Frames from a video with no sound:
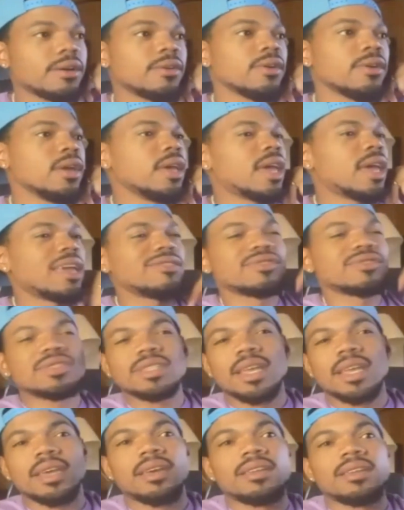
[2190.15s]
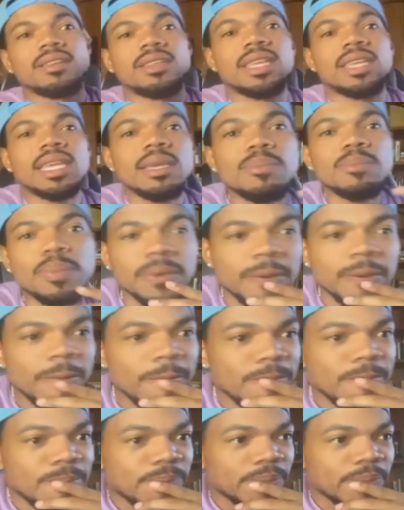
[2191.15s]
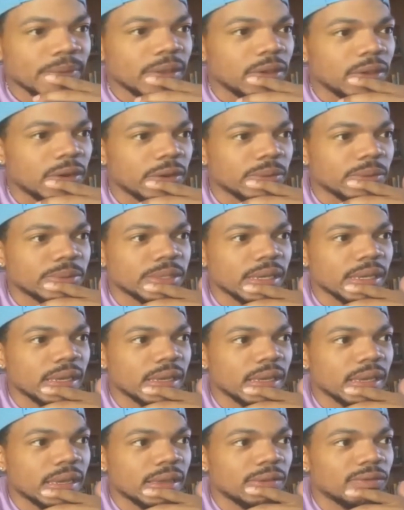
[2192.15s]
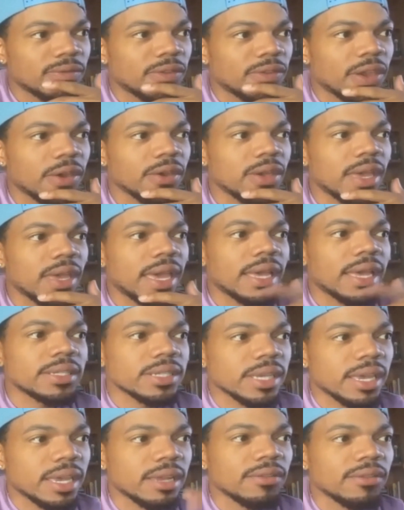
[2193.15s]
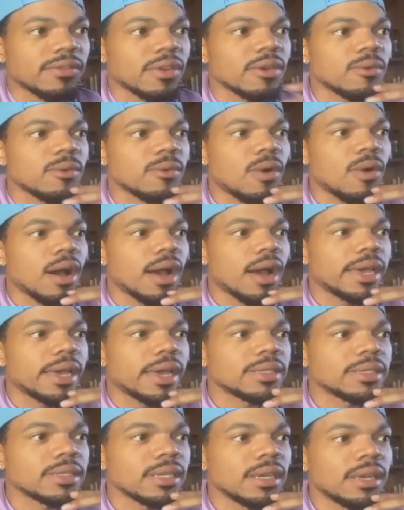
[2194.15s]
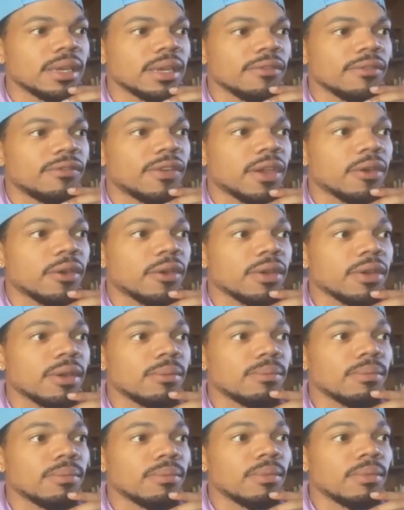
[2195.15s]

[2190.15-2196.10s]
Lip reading: And he was just like a deep, very educated, very wise, very